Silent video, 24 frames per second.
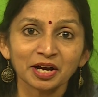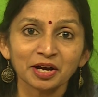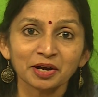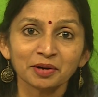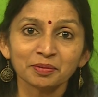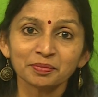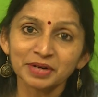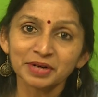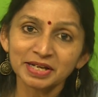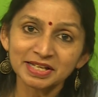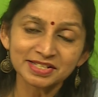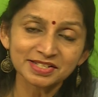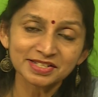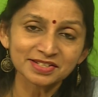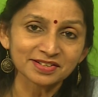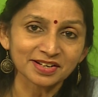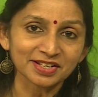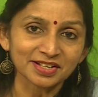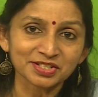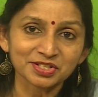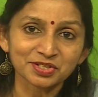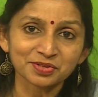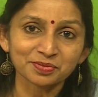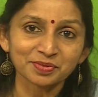please
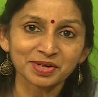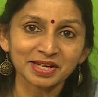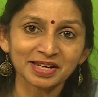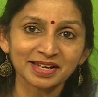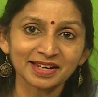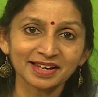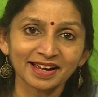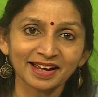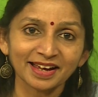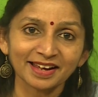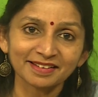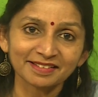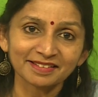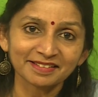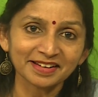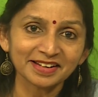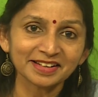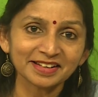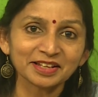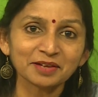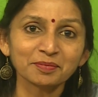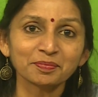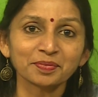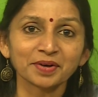trust me and
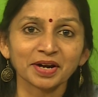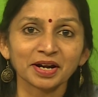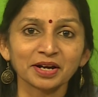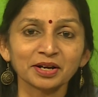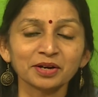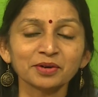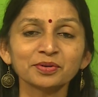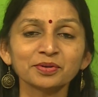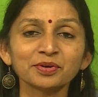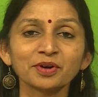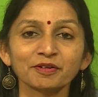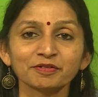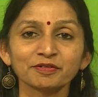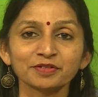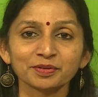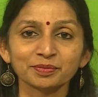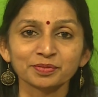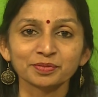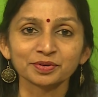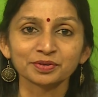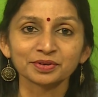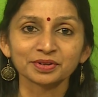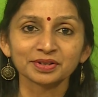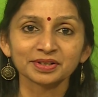read the prelude of the
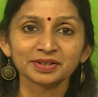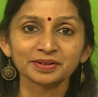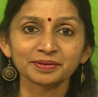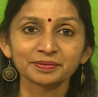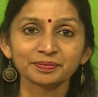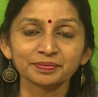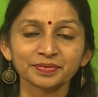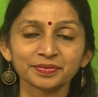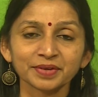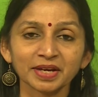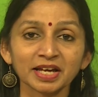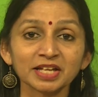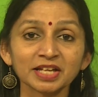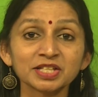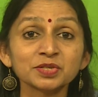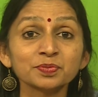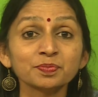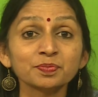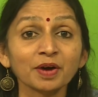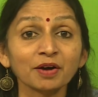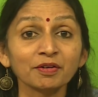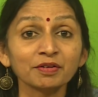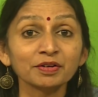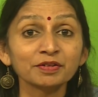book. Its
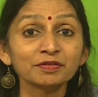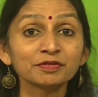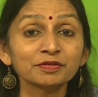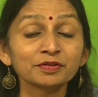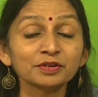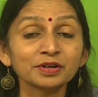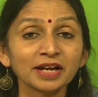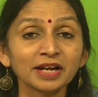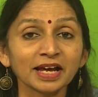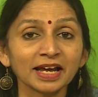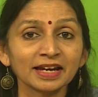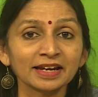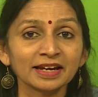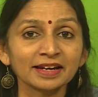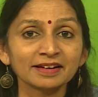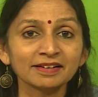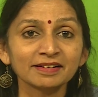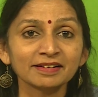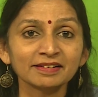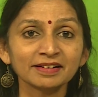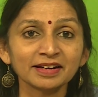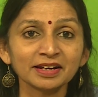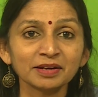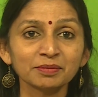powerful
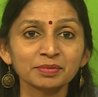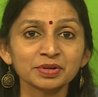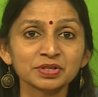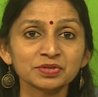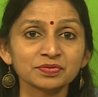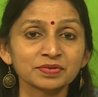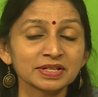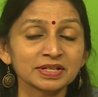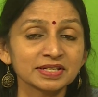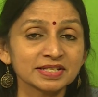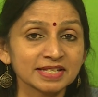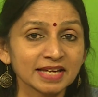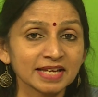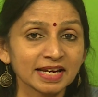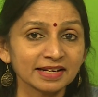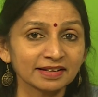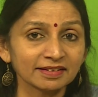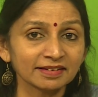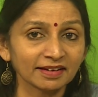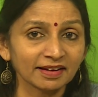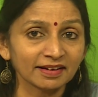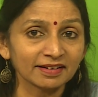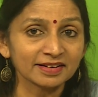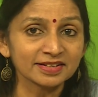allegory between Saint
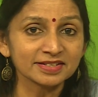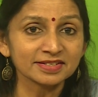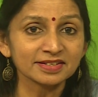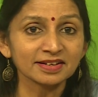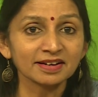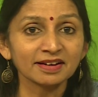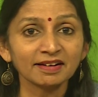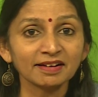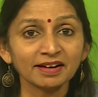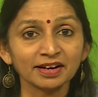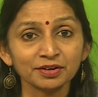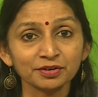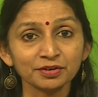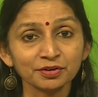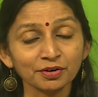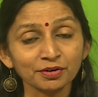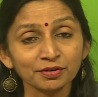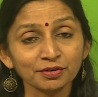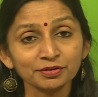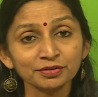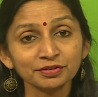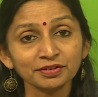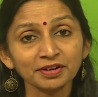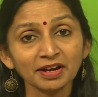Teresa and
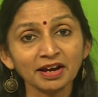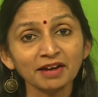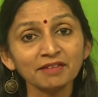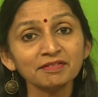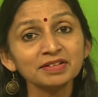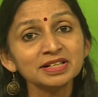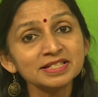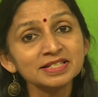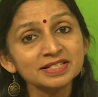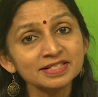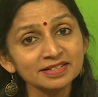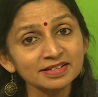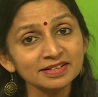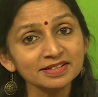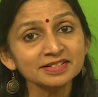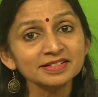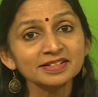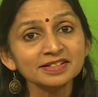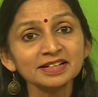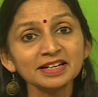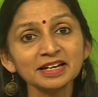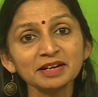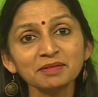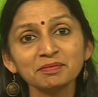Dorothea will
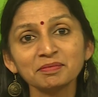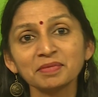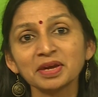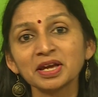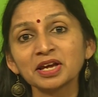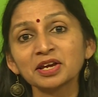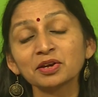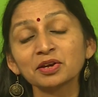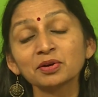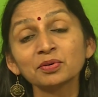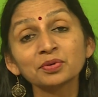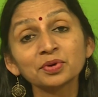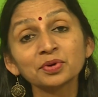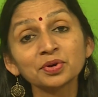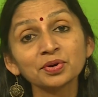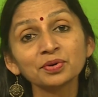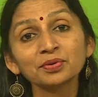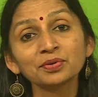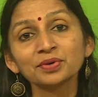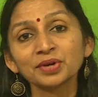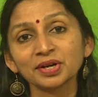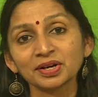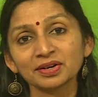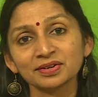certainly make you
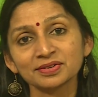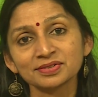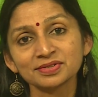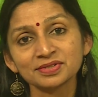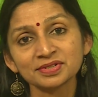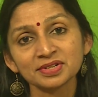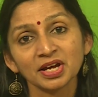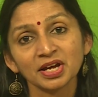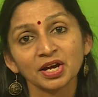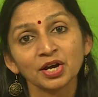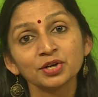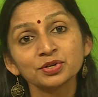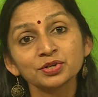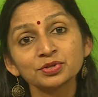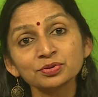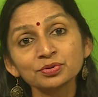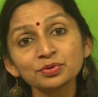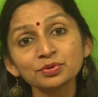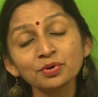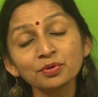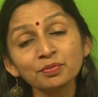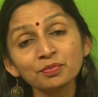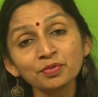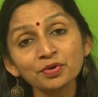curious to
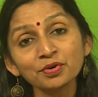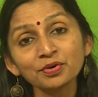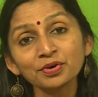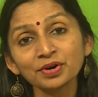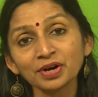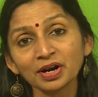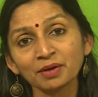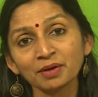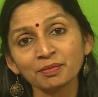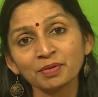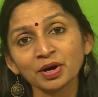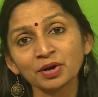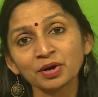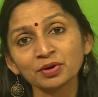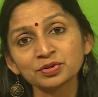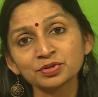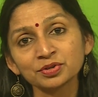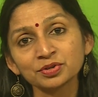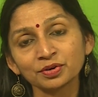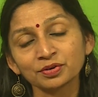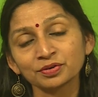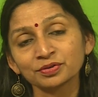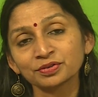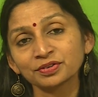know more about
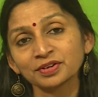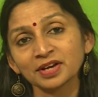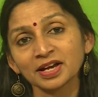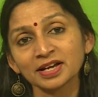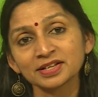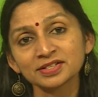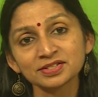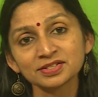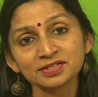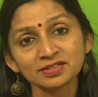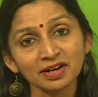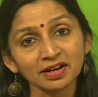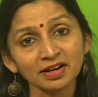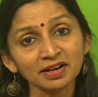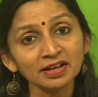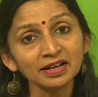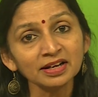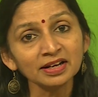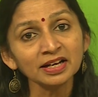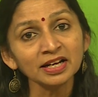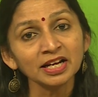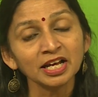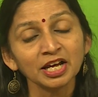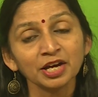Dorothea's
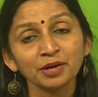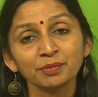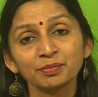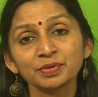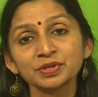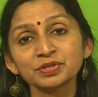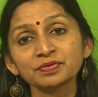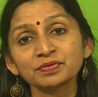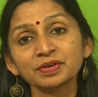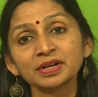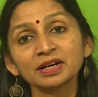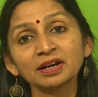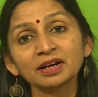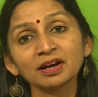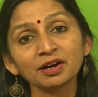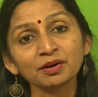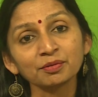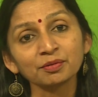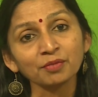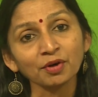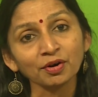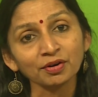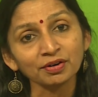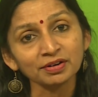struggle between her
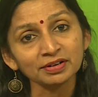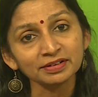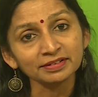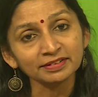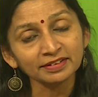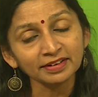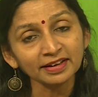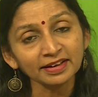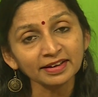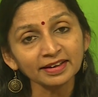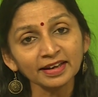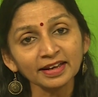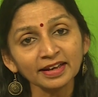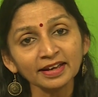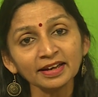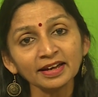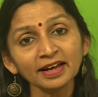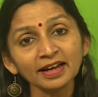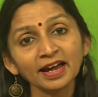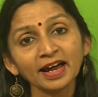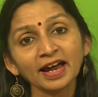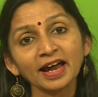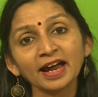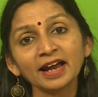moral thinking
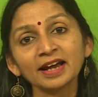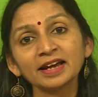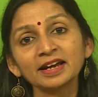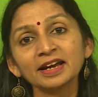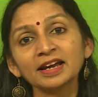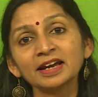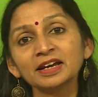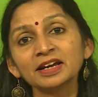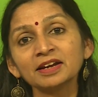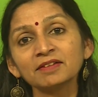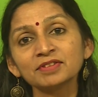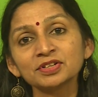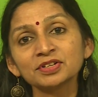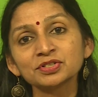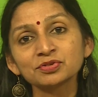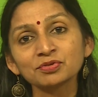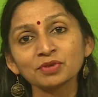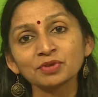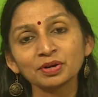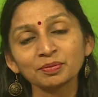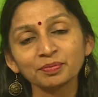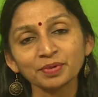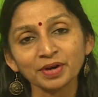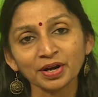and
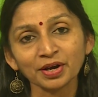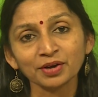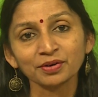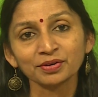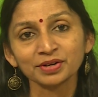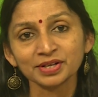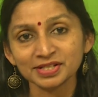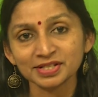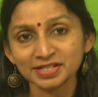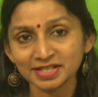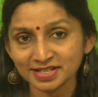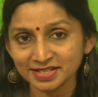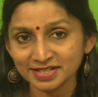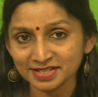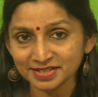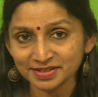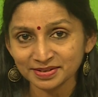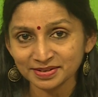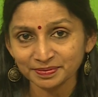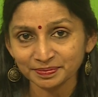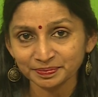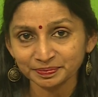individual priorities.